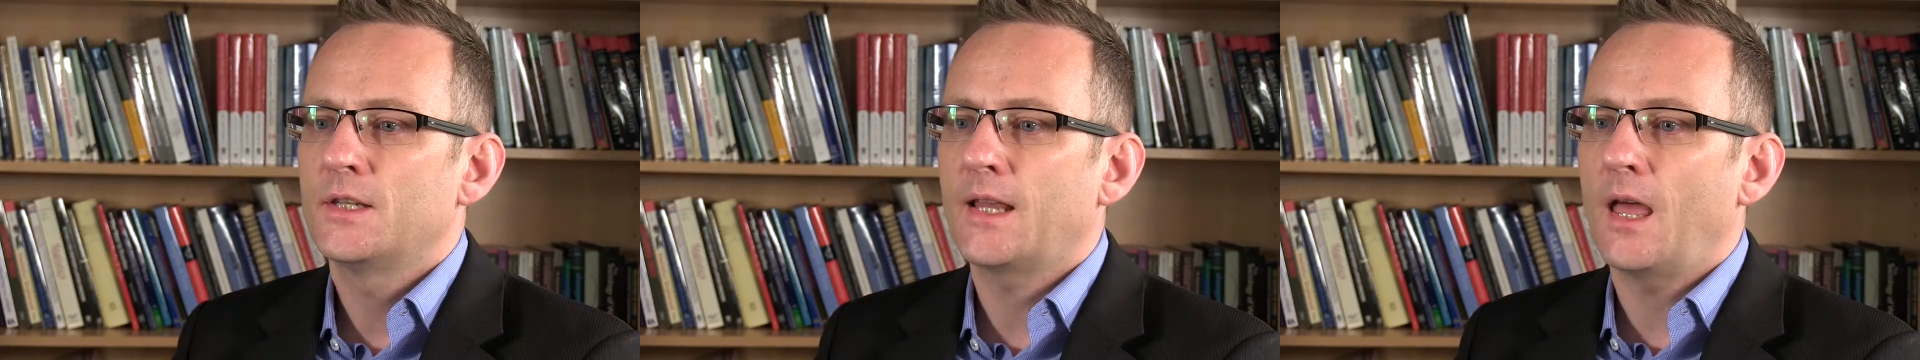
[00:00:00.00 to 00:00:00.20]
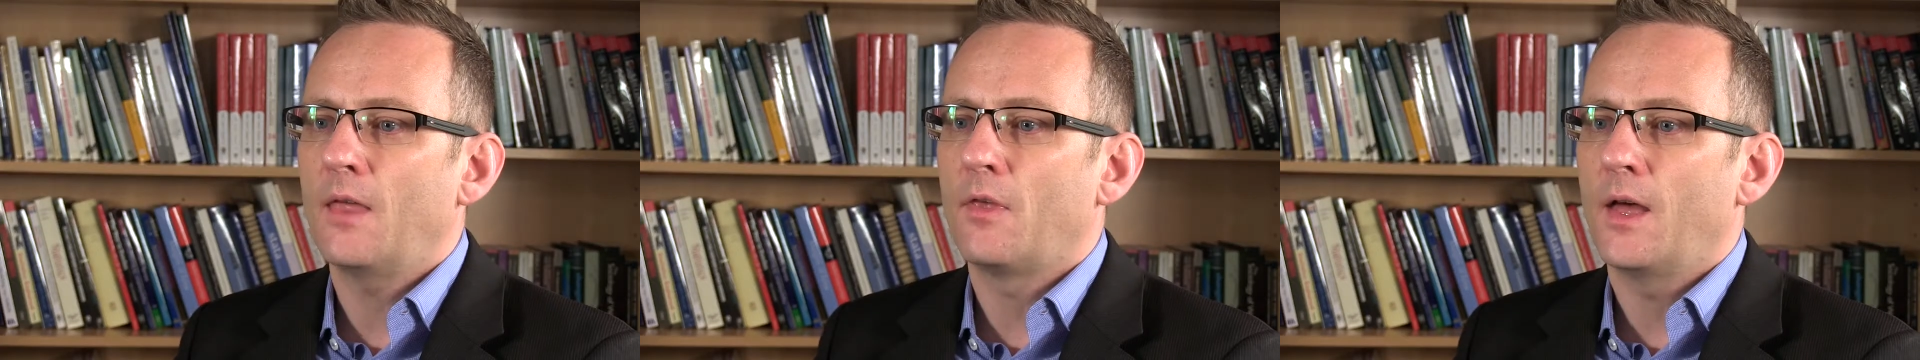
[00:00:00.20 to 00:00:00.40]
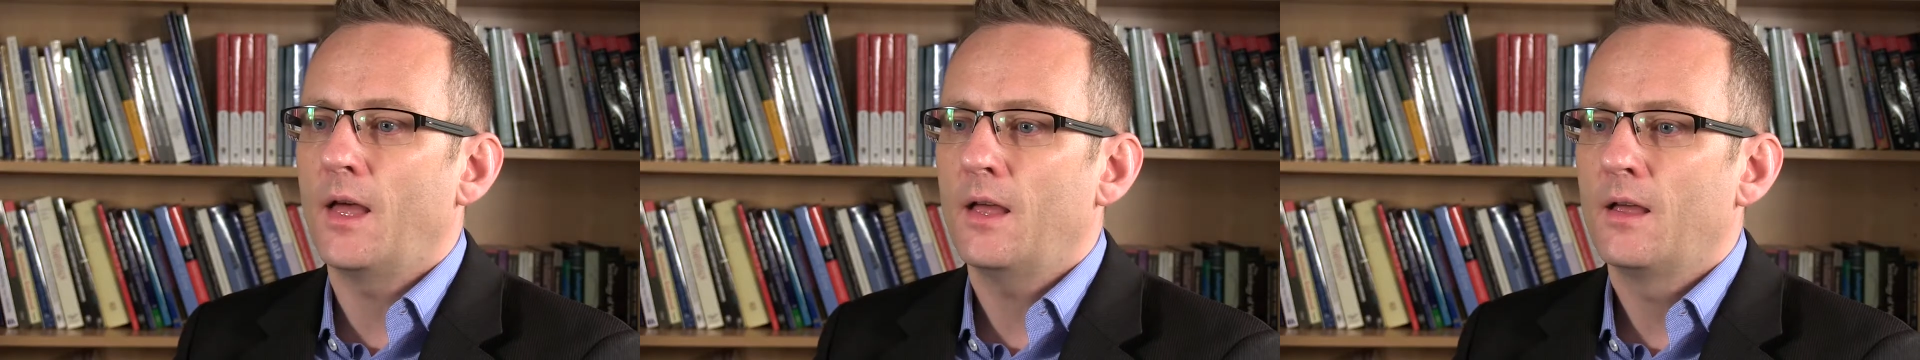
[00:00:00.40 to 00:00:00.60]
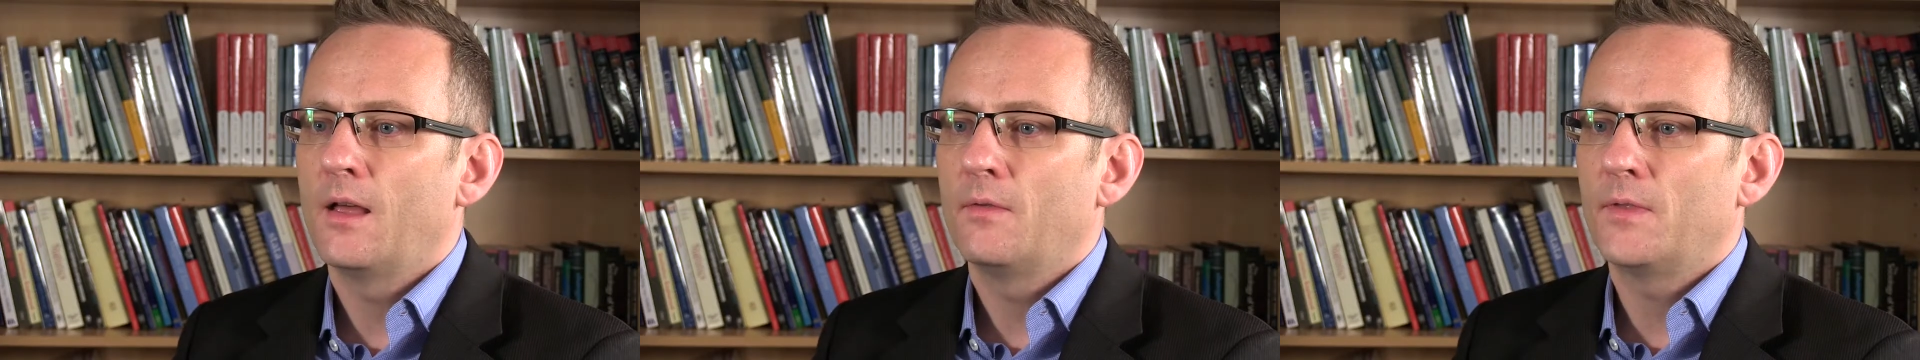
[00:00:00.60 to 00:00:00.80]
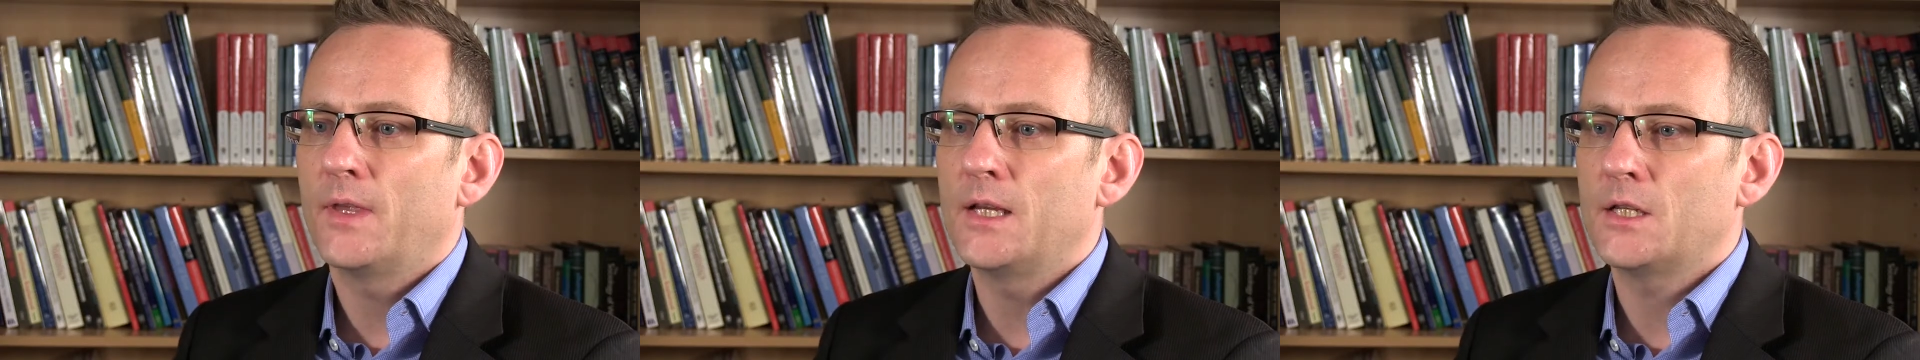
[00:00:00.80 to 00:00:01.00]
Together,
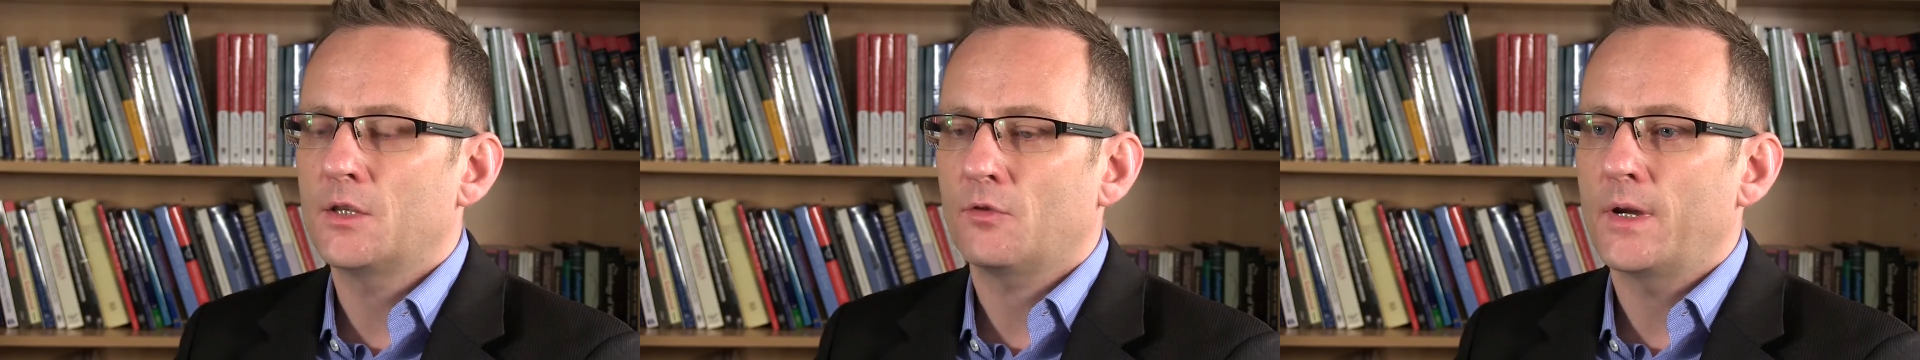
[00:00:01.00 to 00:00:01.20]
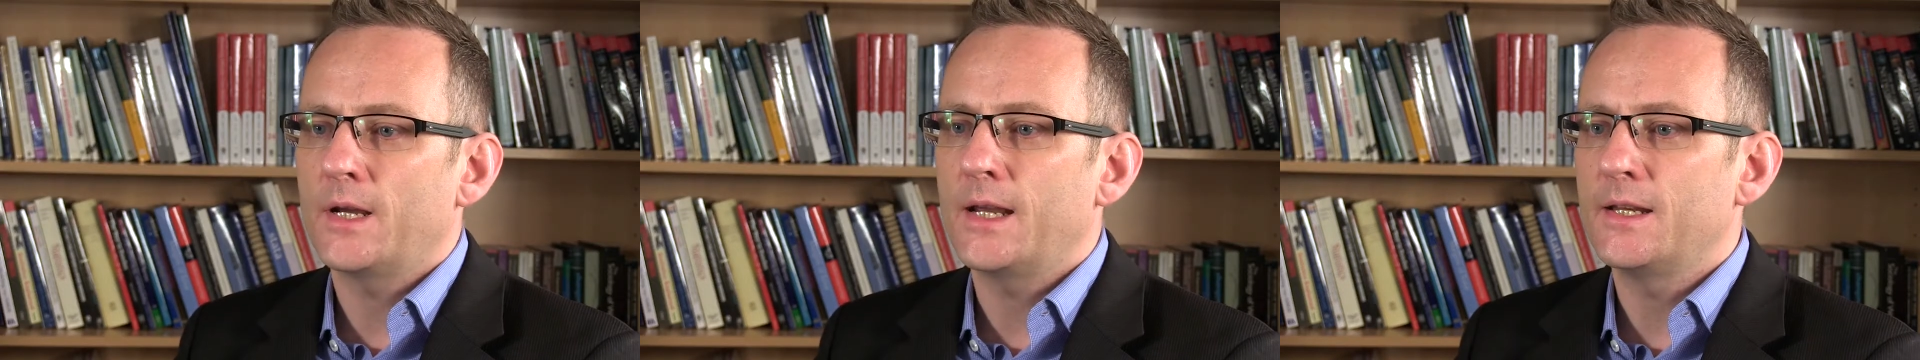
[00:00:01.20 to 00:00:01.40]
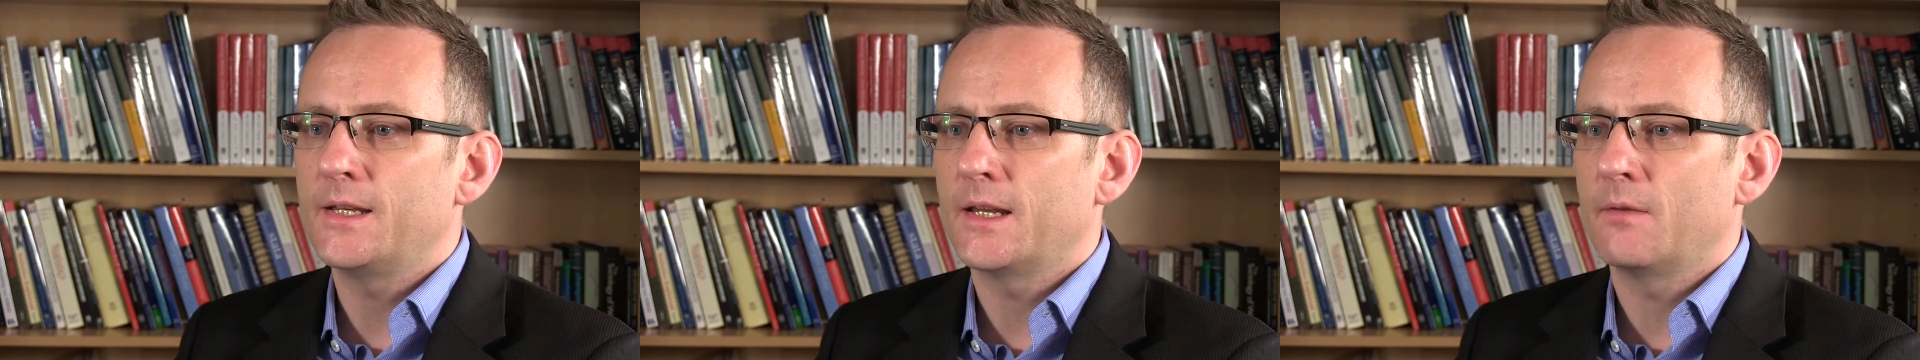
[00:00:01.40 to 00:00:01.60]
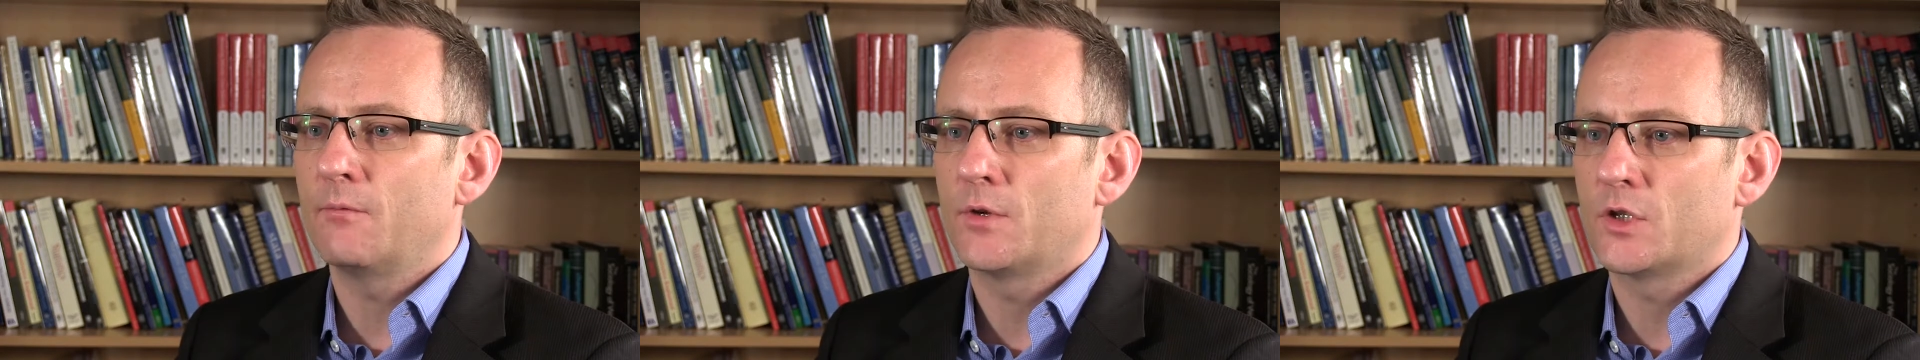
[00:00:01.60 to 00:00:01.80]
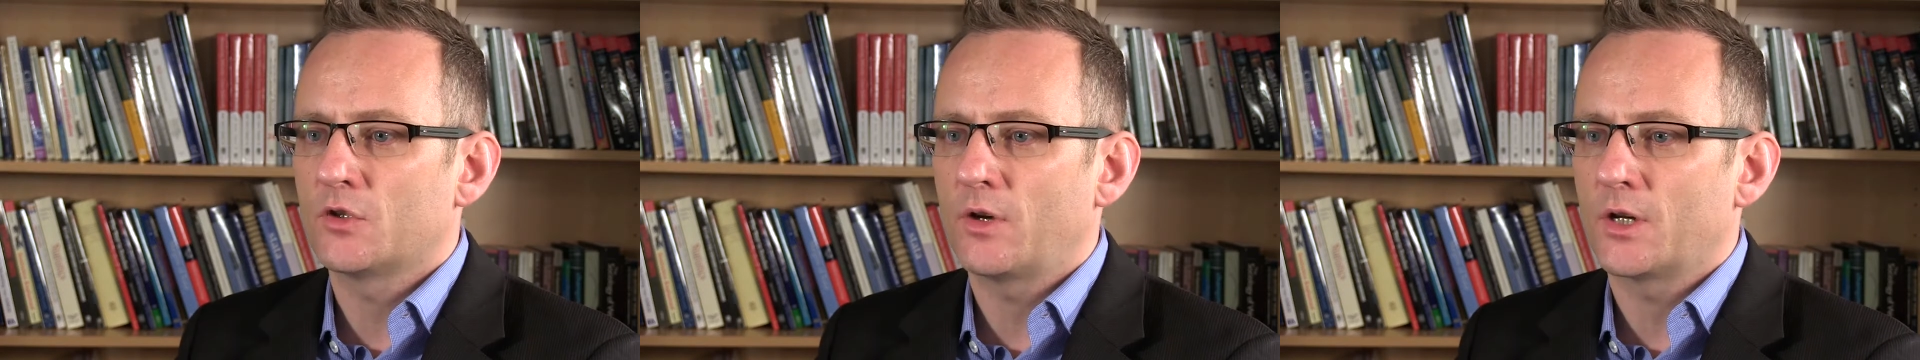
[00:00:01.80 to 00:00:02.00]
these three leading
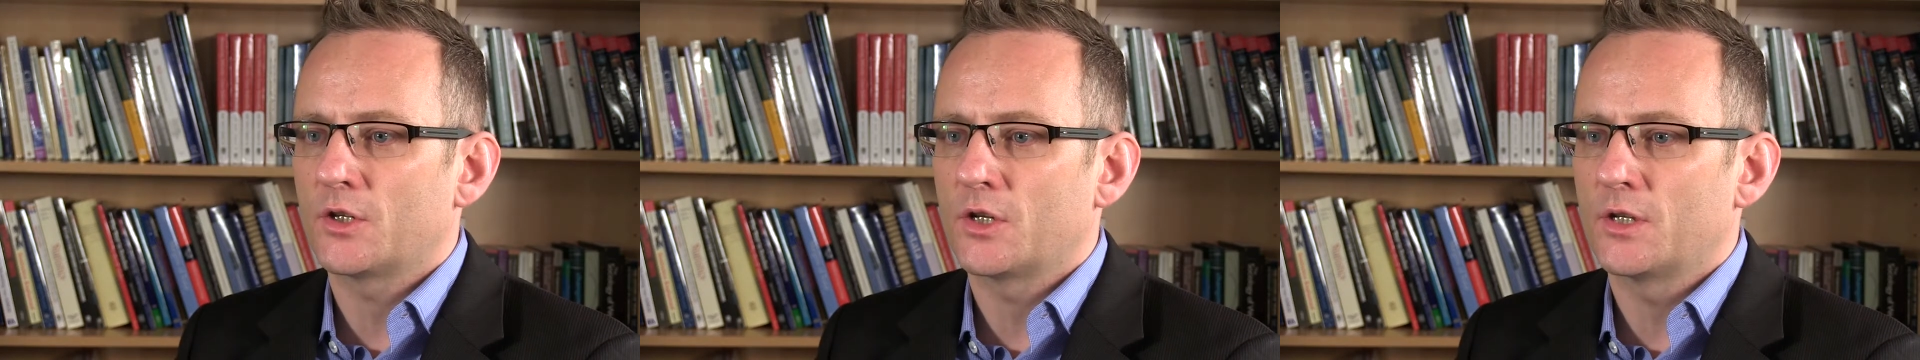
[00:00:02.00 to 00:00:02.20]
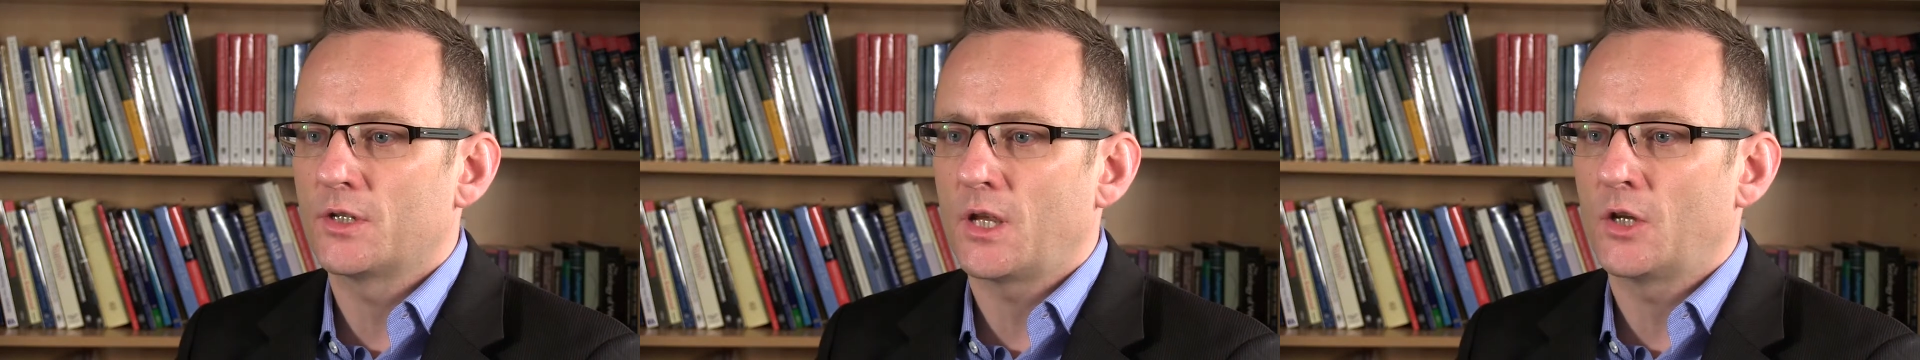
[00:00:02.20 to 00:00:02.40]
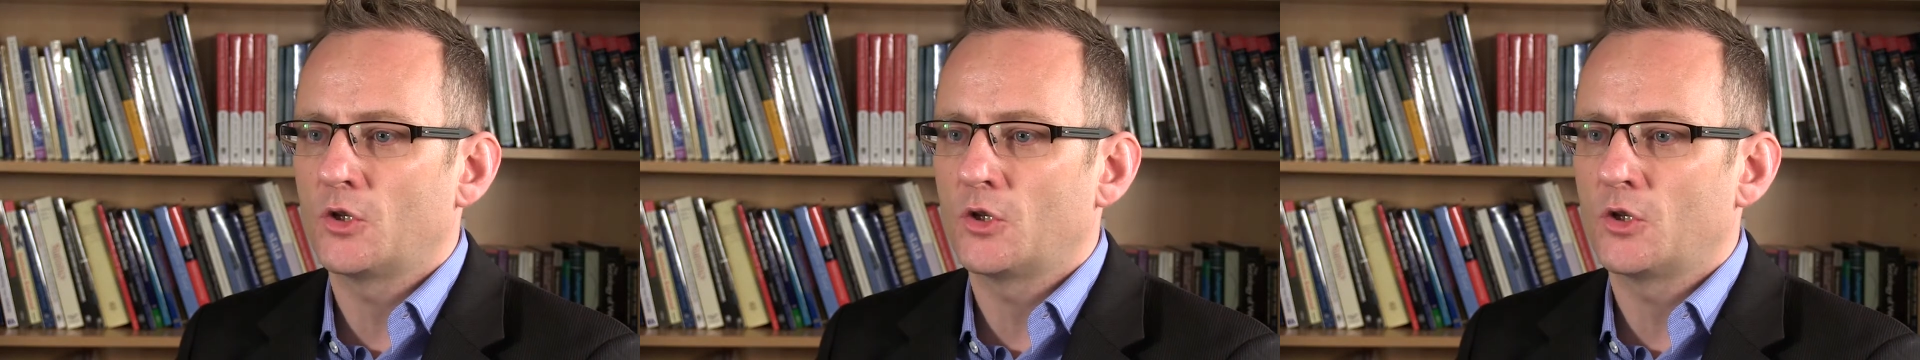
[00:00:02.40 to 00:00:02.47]
infrastructures